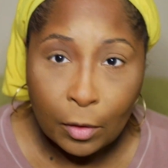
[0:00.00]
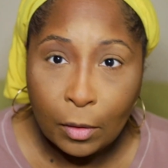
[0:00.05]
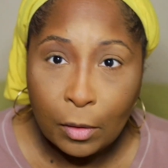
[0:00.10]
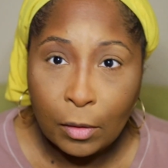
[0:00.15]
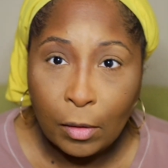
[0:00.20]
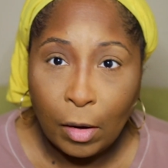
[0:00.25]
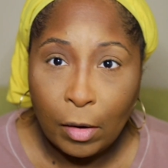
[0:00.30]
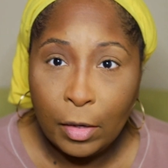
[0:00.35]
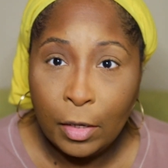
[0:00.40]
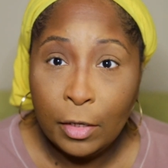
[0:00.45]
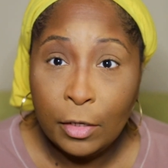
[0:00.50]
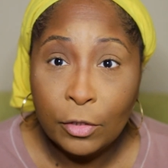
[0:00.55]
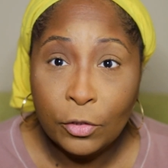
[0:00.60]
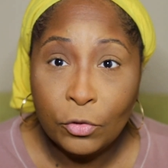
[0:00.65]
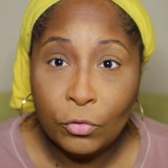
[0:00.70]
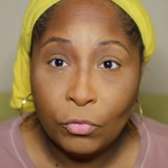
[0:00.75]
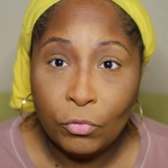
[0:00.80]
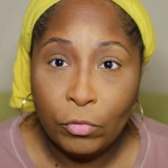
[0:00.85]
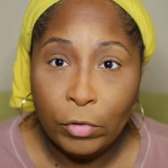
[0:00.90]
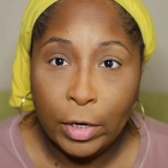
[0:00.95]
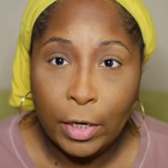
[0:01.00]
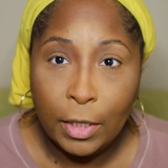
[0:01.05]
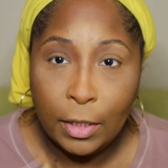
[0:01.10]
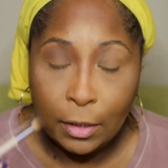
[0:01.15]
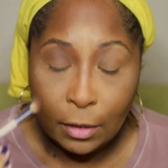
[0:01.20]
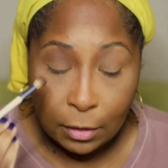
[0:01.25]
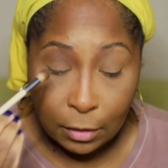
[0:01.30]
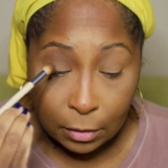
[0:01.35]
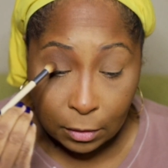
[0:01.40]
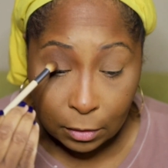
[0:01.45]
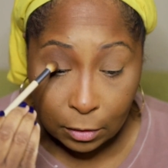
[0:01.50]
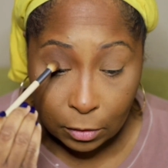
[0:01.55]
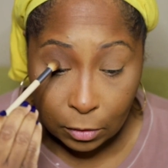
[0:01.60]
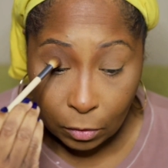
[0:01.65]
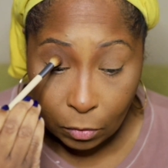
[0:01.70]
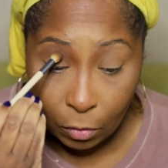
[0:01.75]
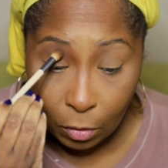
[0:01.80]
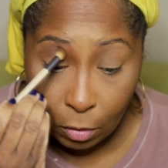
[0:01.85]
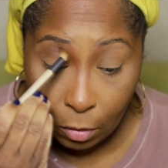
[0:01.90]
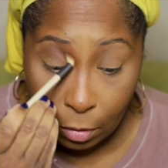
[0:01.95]
Y'all, it is raining
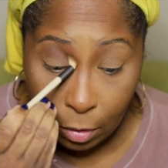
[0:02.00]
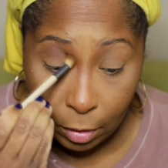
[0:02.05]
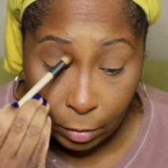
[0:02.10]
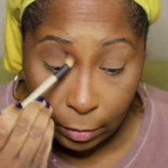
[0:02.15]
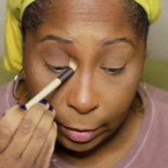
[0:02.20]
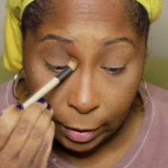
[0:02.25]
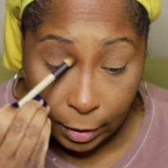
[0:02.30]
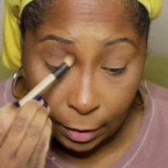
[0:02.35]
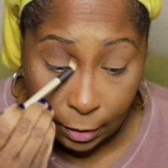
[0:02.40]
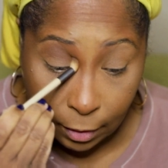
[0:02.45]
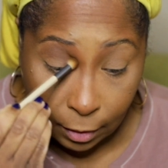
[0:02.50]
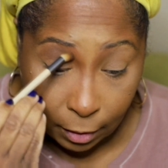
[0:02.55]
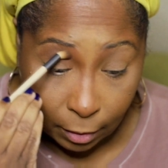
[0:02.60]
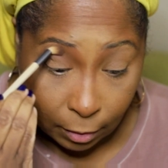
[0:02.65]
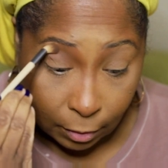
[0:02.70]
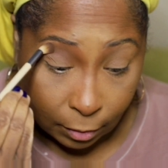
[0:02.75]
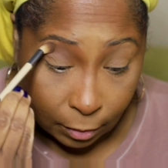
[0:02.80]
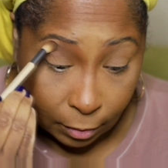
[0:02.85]
so hard right now.